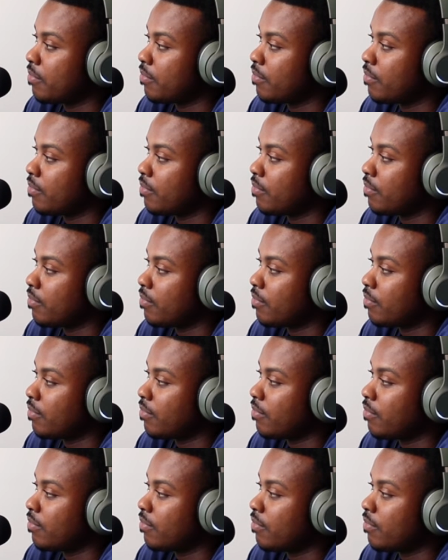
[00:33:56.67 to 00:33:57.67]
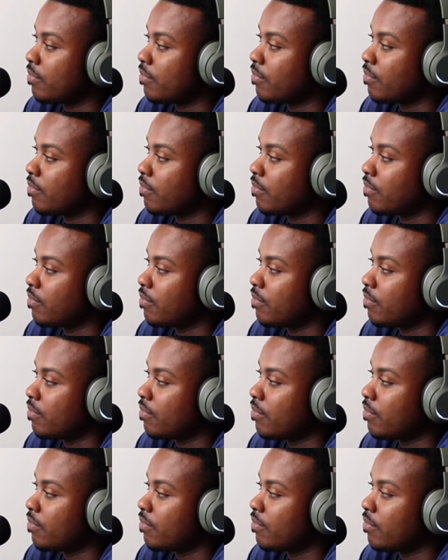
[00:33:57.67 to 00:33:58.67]

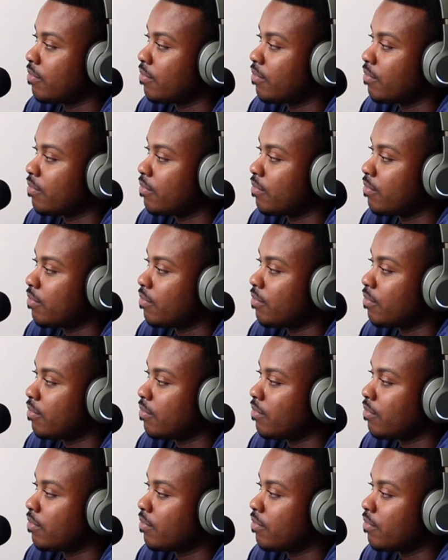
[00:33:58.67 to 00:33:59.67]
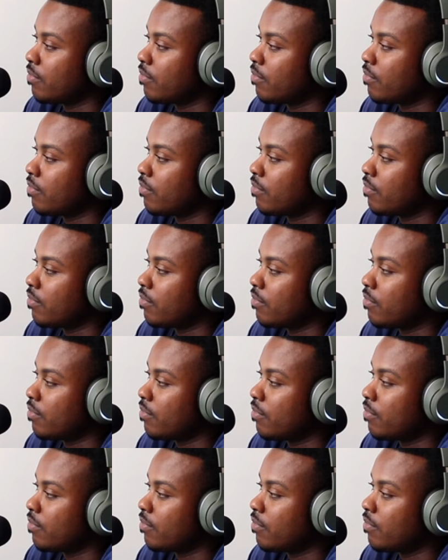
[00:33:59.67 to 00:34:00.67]

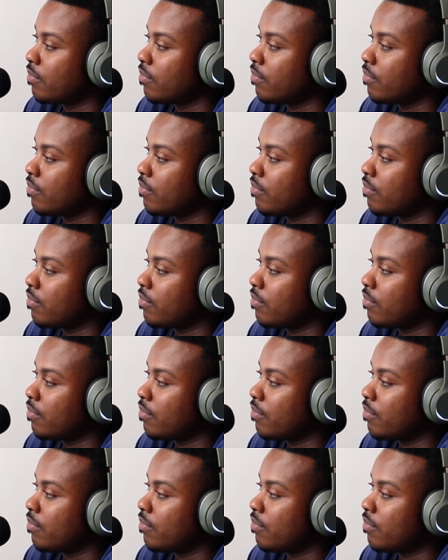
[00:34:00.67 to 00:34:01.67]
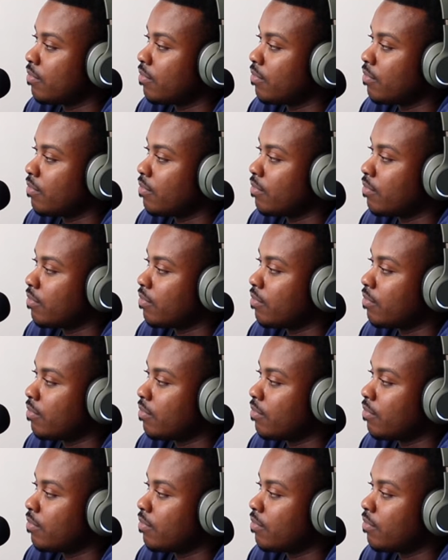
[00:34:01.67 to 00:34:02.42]
(not speaking)